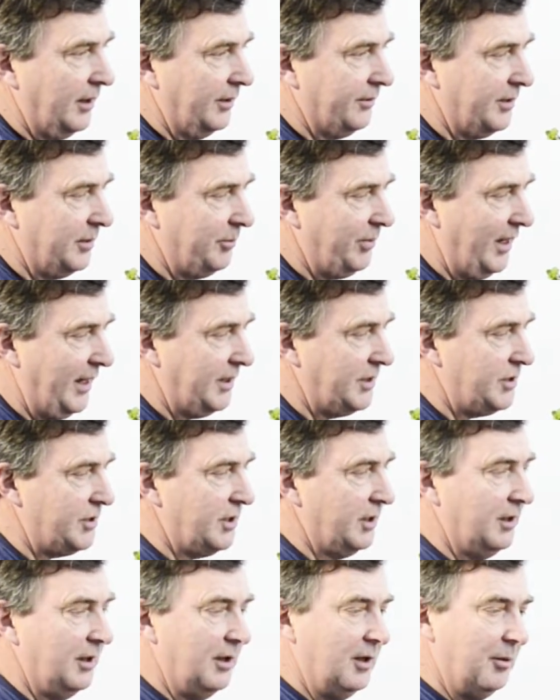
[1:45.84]
the branch.
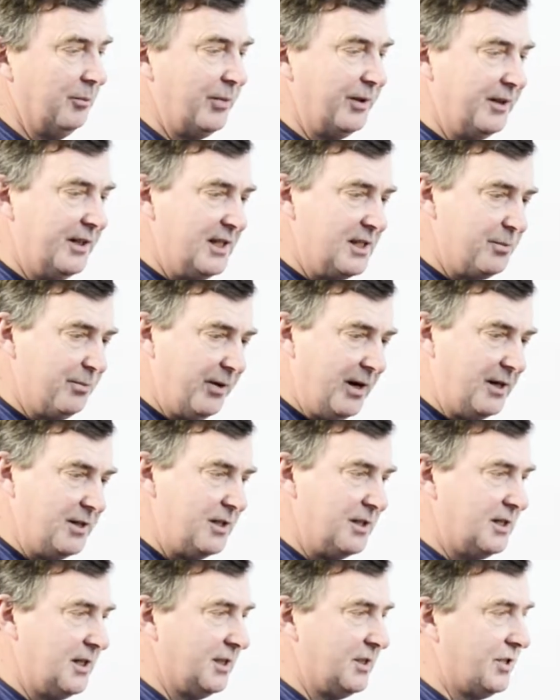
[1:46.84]
But this branch
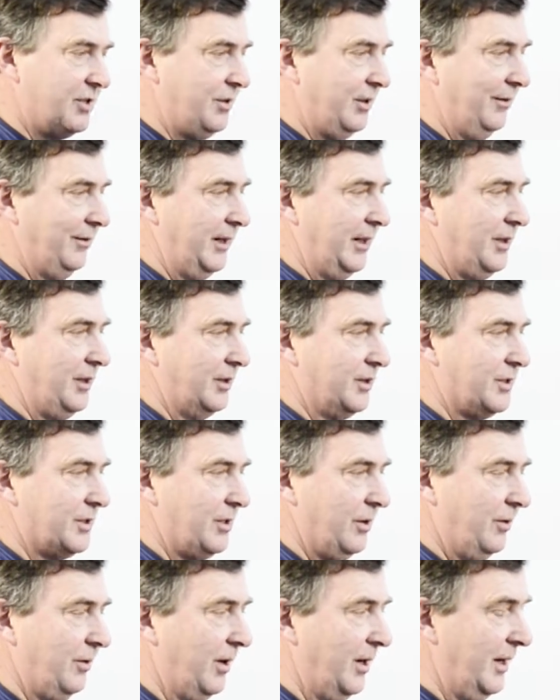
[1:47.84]
is extremely good,
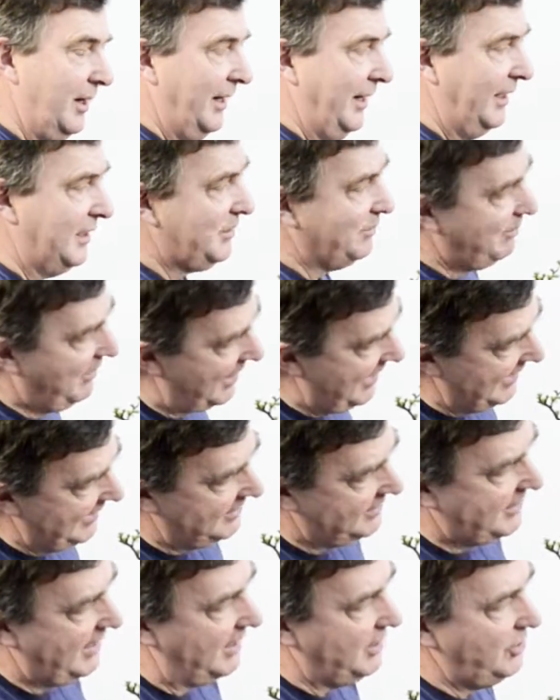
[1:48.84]
so it's my
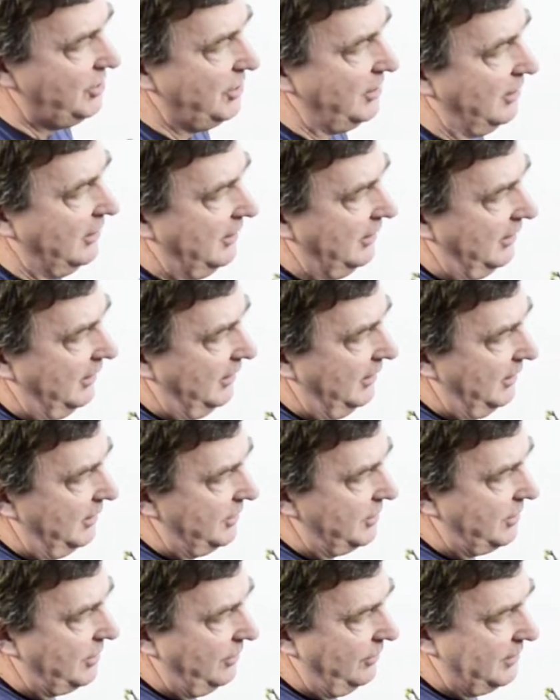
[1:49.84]
intention
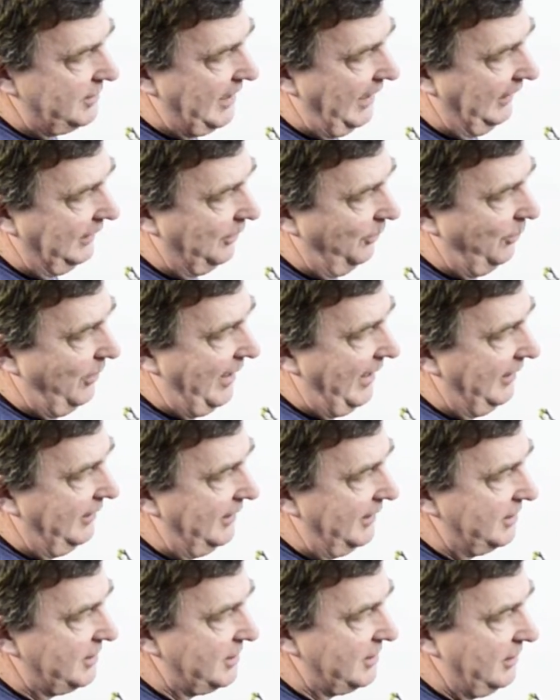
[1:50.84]
to take away
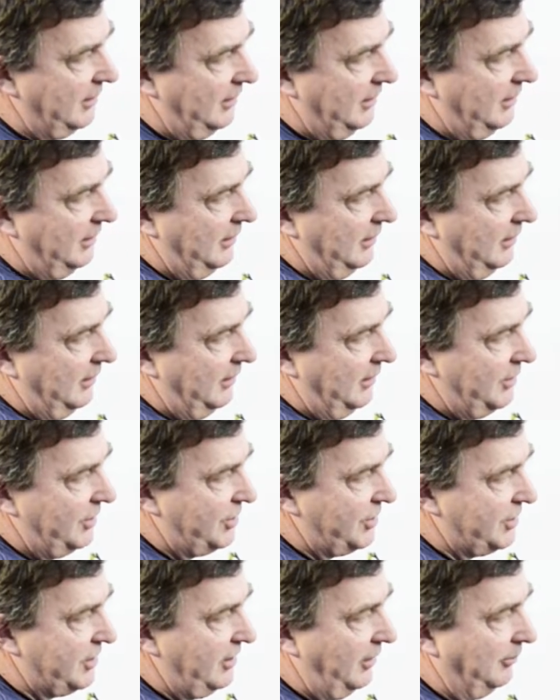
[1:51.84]
this
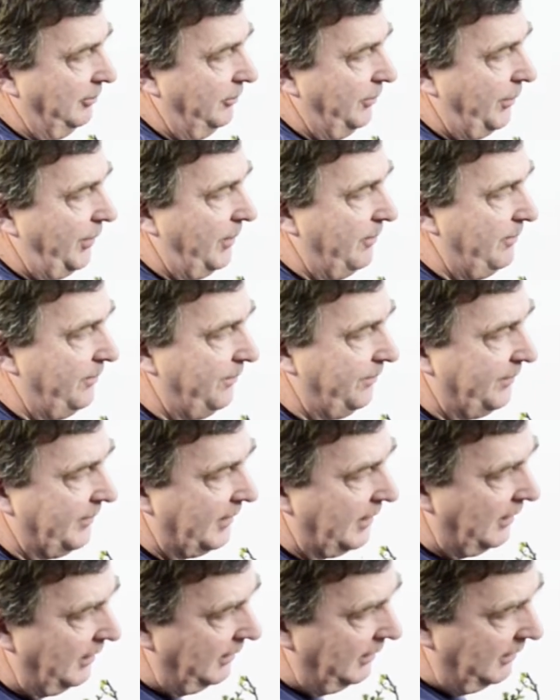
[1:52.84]
stump,
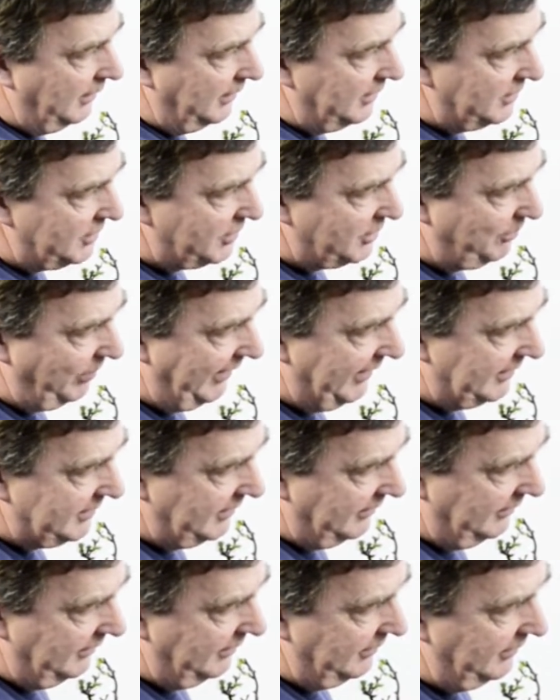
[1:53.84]
split
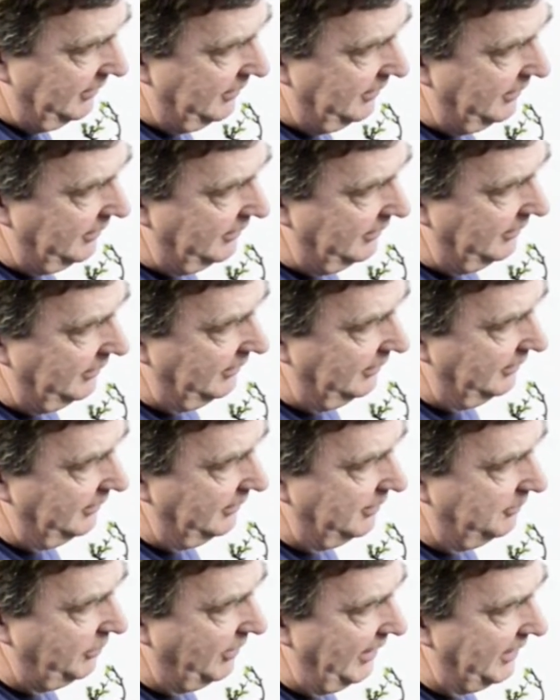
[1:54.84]

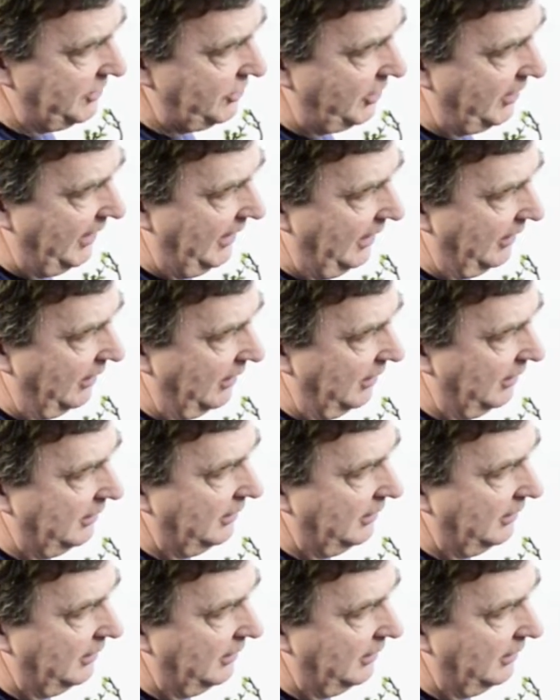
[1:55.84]
the branch here,